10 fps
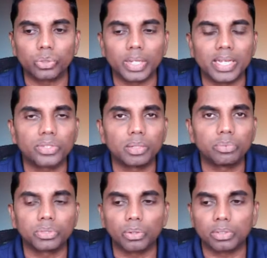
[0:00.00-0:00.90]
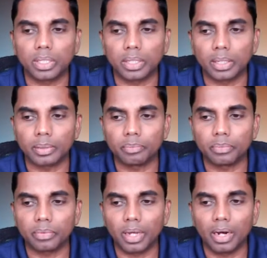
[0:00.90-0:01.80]
today's episode
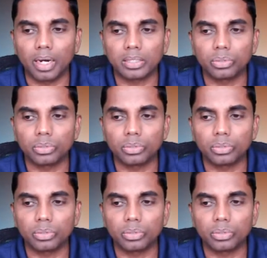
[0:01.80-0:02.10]
are